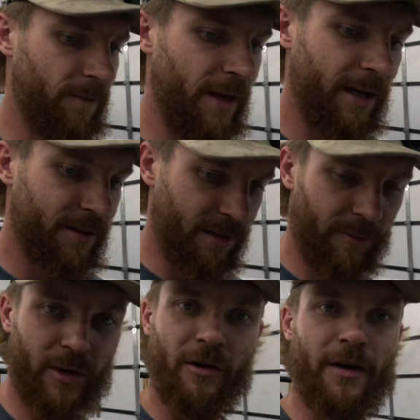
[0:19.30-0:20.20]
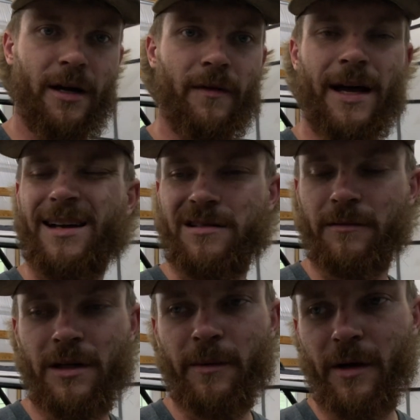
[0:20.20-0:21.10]
Dex and then we're going to go. They had
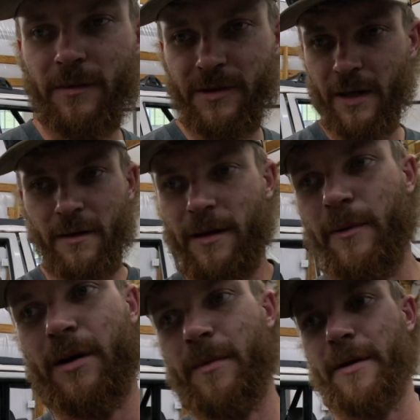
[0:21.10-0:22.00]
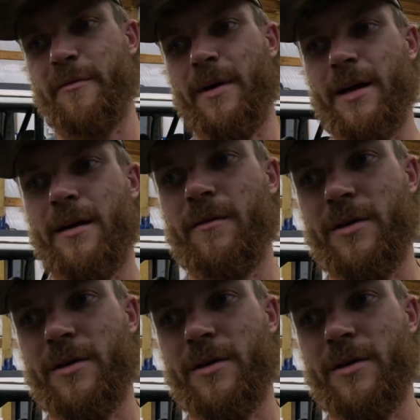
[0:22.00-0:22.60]
something come up, so they weren't going to be able to make it,